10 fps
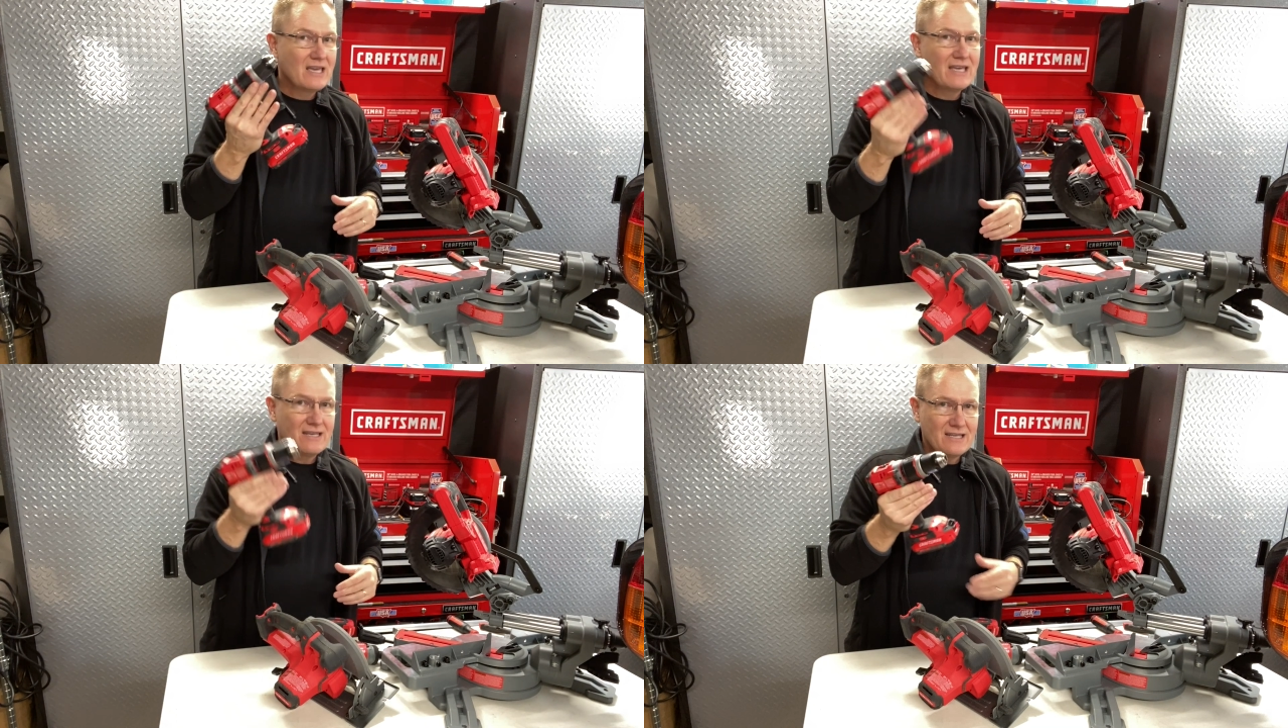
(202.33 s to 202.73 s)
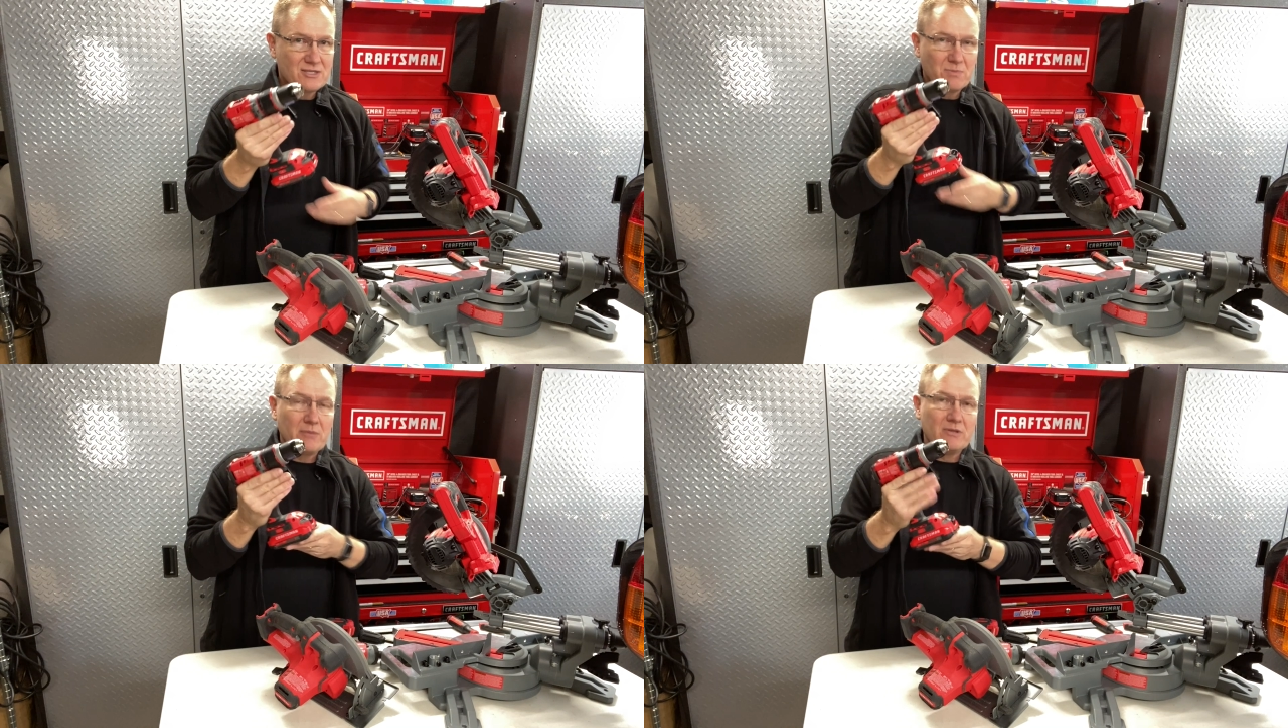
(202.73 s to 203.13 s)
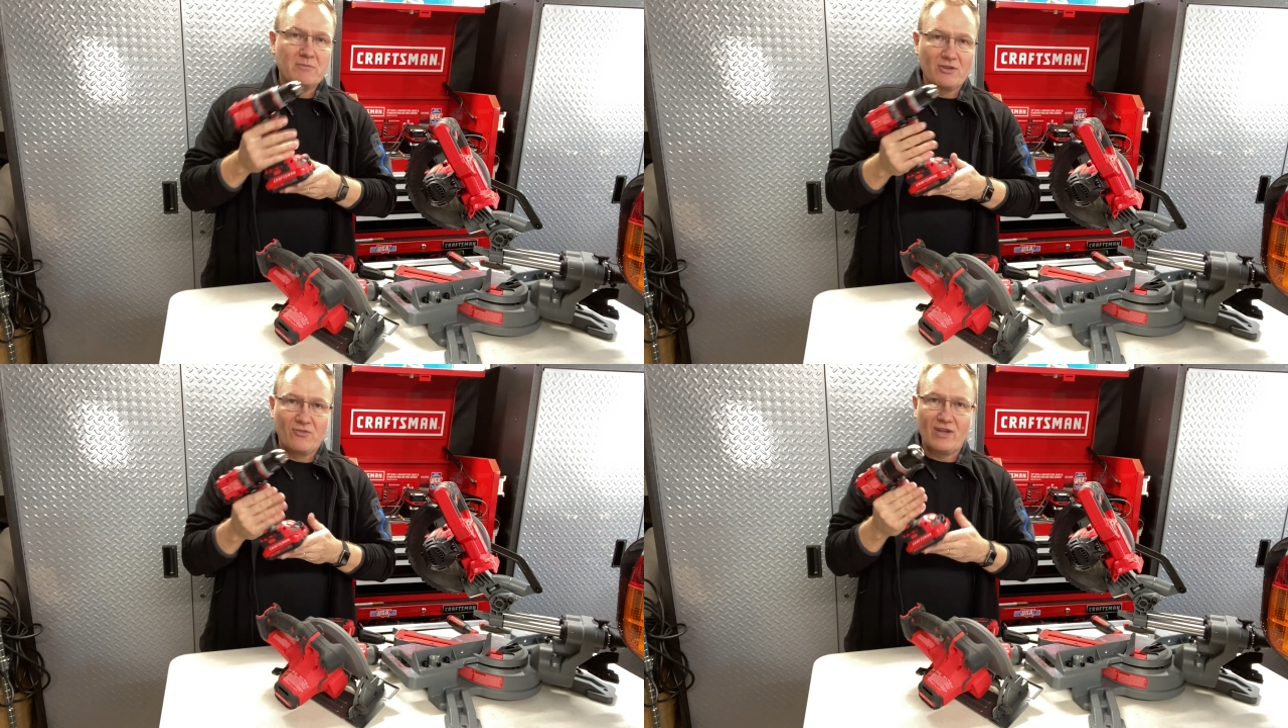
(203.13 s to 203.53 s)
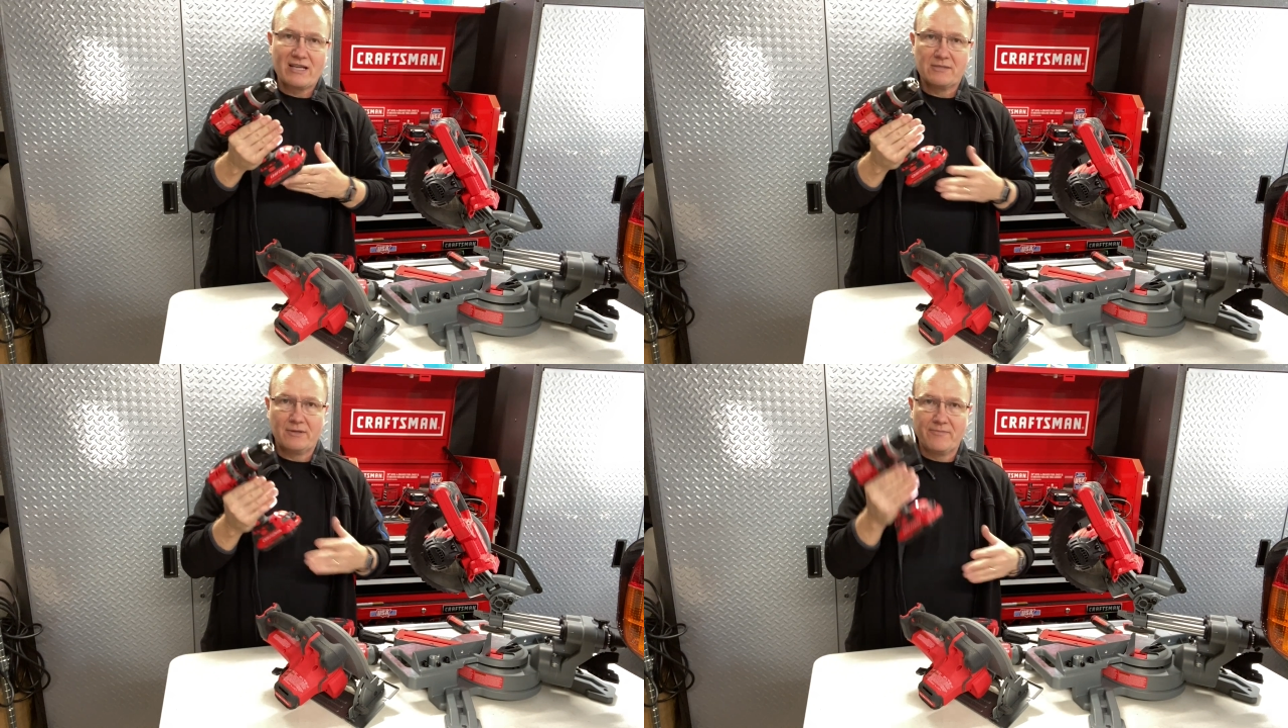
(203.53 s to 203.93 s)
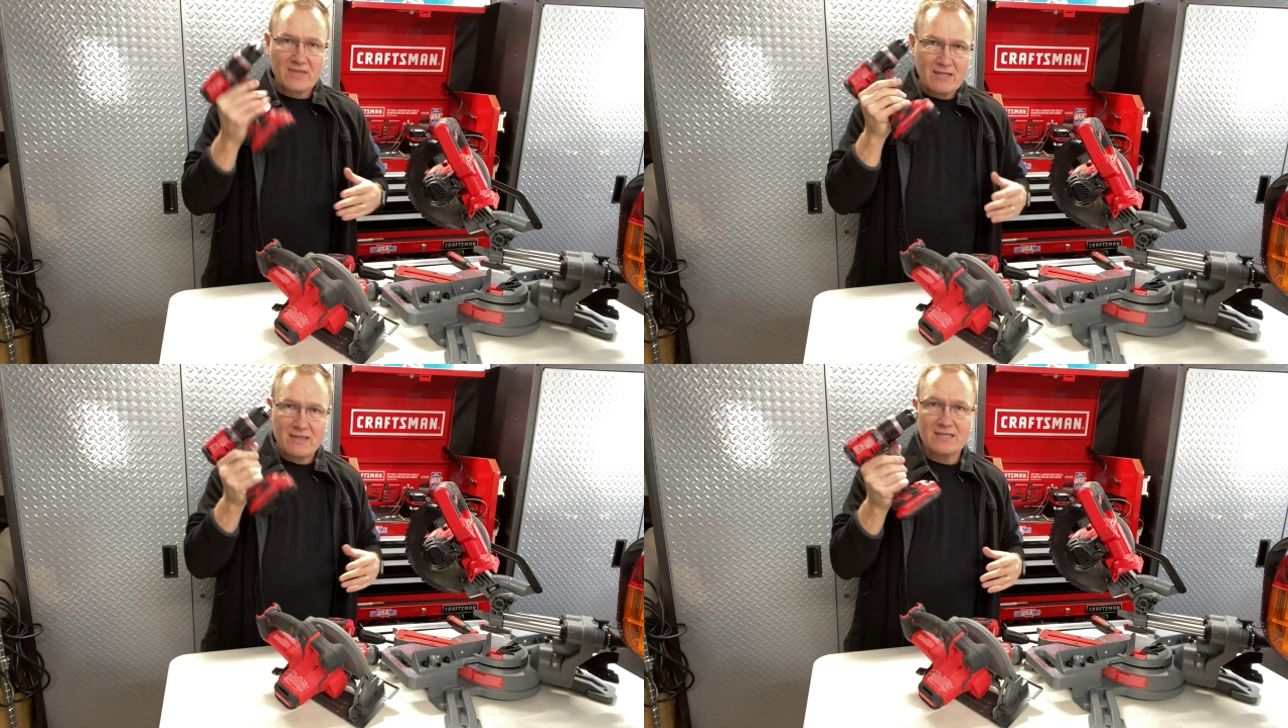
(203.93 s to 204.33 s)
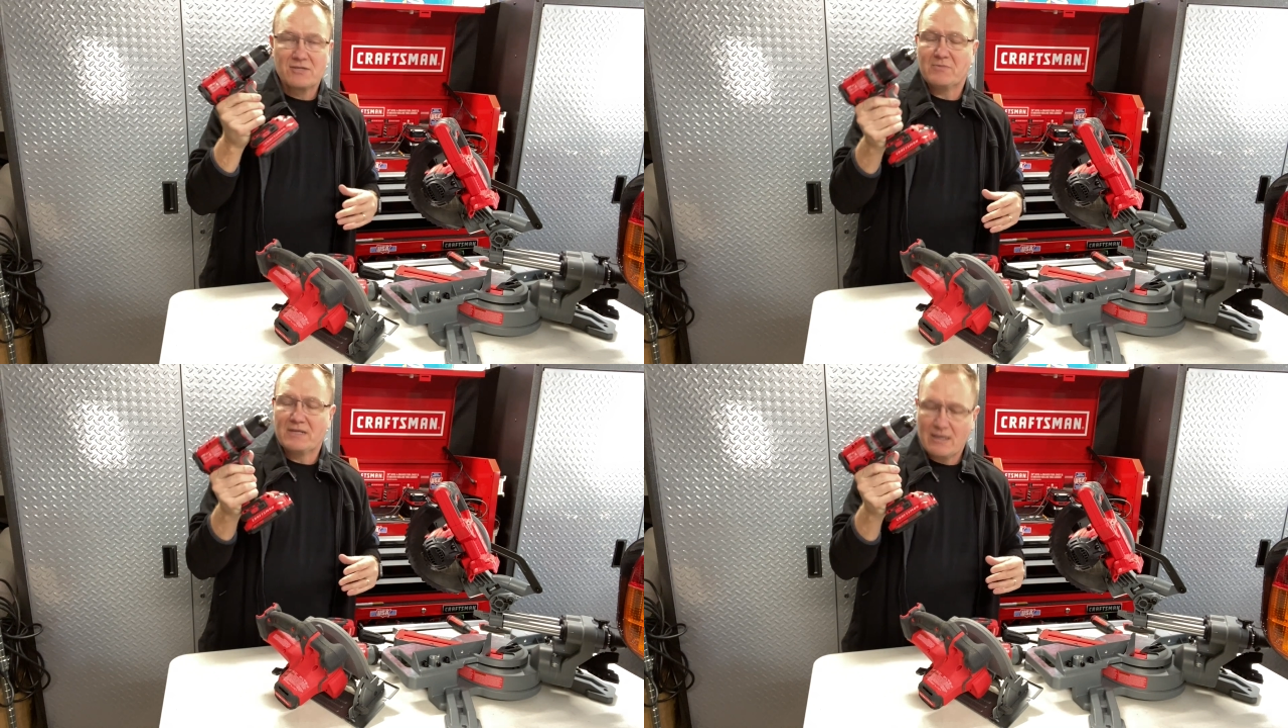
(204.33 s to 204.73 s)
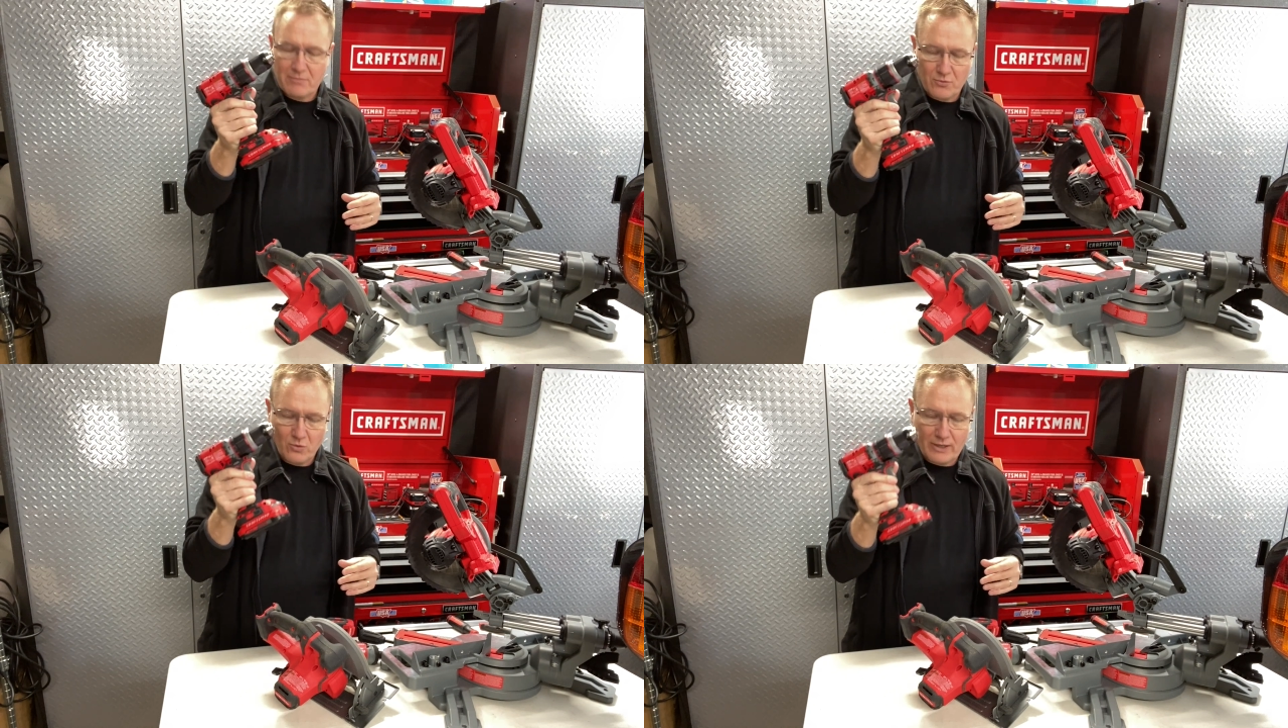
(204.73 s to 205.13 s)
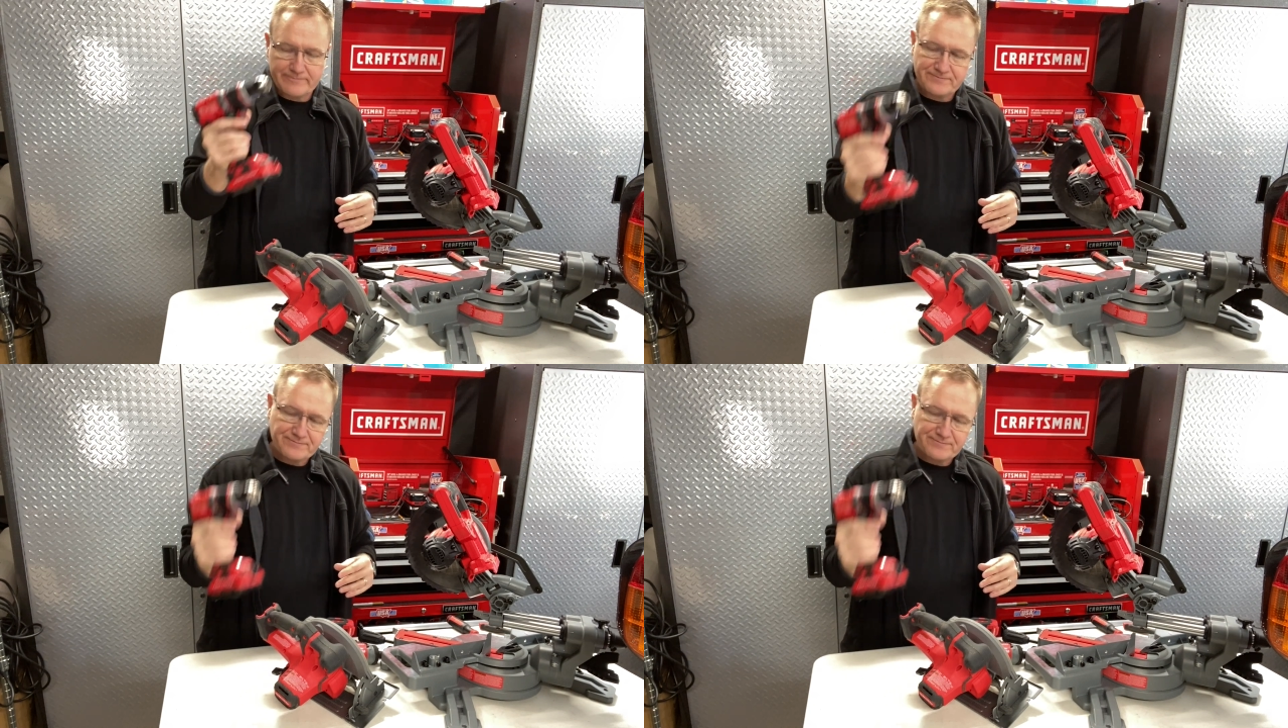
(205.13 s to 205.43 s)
It is probably the most flexible. This would be number one.